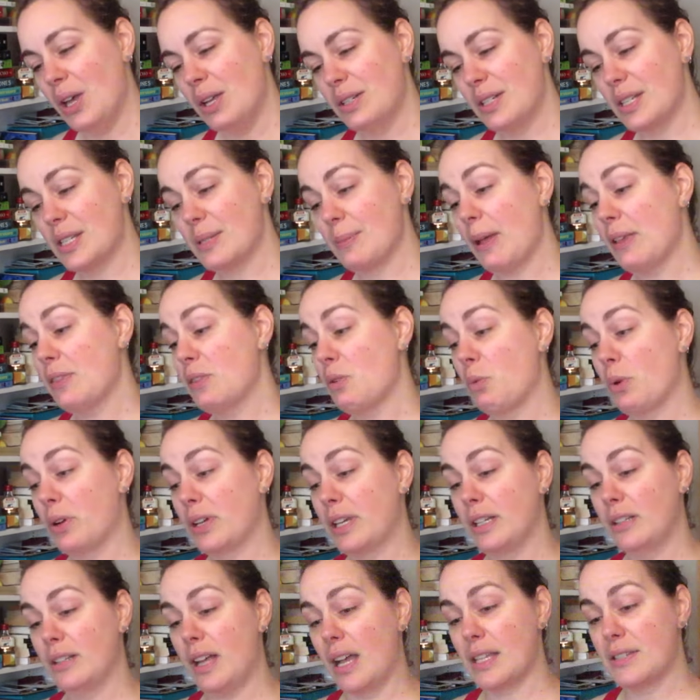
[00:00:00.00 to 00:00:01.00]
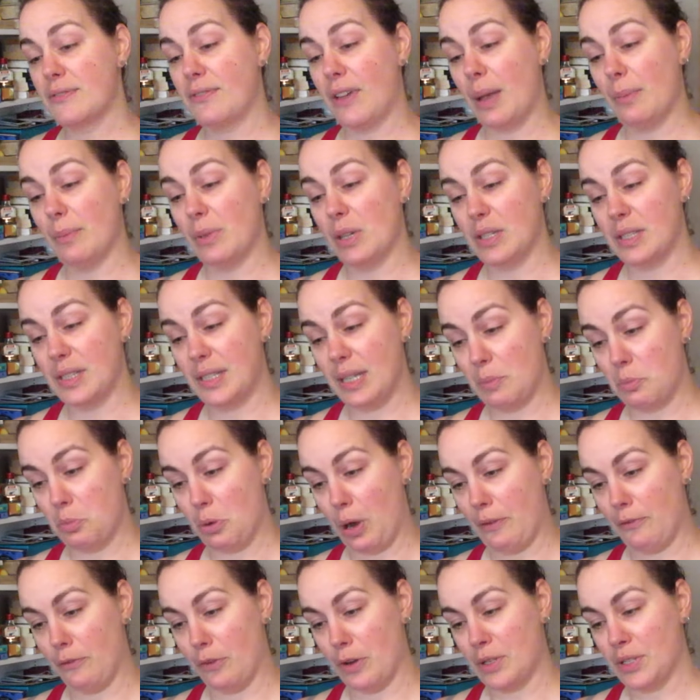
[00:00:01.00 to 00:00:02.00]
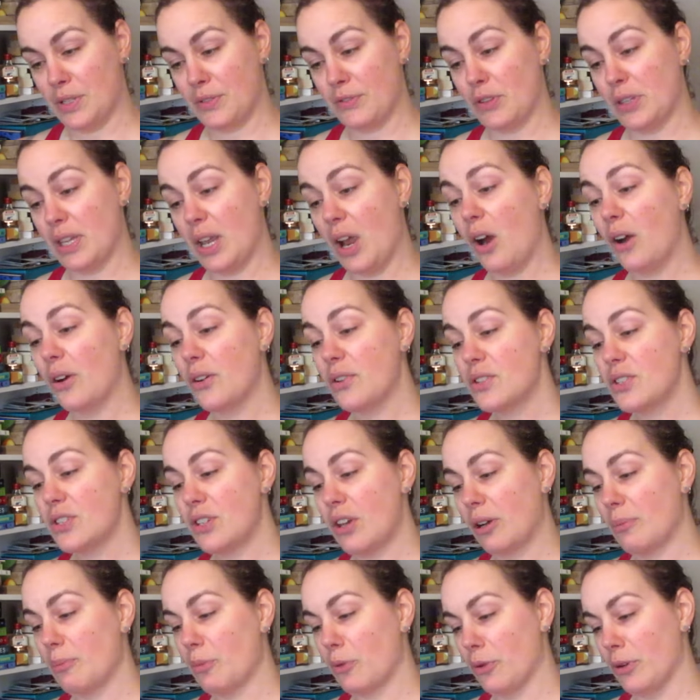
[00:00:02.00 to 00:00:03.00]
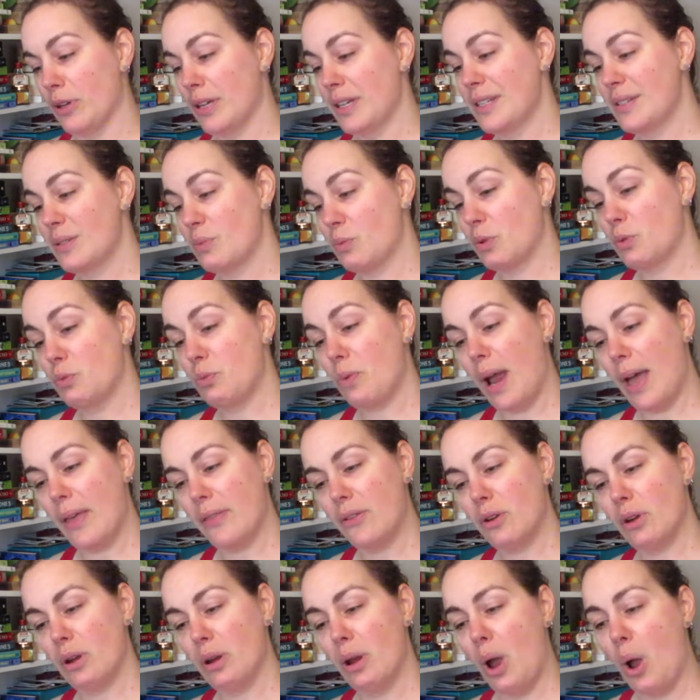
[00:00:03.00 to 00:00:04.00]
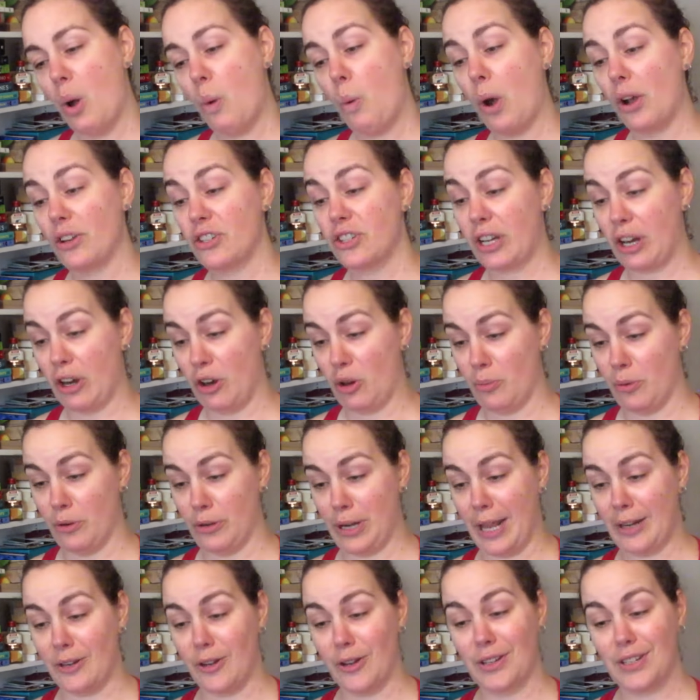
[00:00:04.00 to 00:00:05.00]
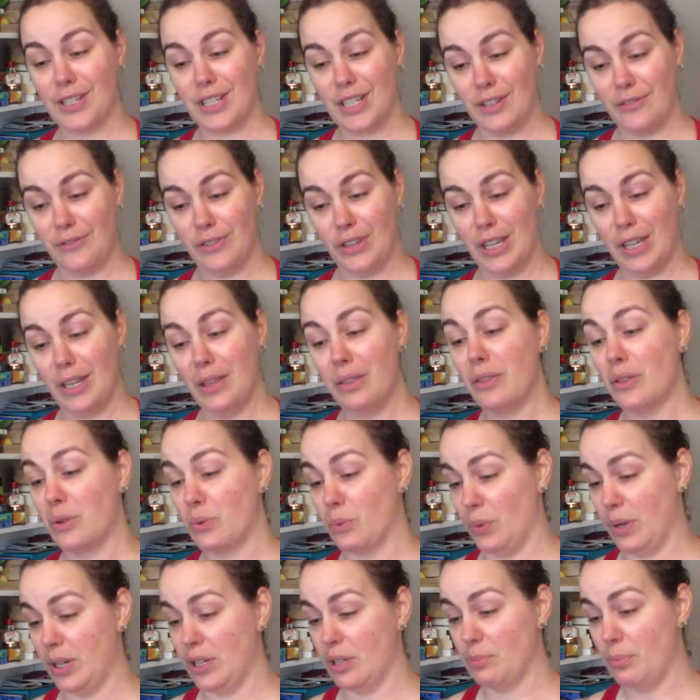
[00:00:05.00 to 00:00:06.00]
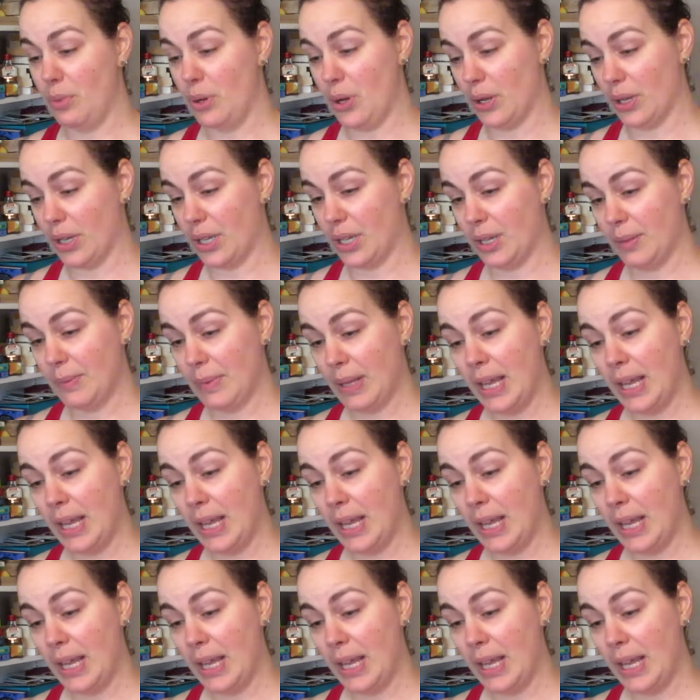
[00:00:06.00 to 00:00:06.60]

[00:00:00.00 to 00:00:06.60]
Despite the working class family's deep reverence for the arts, young Maurice would rather watch Carol Burnett on TV than read a book.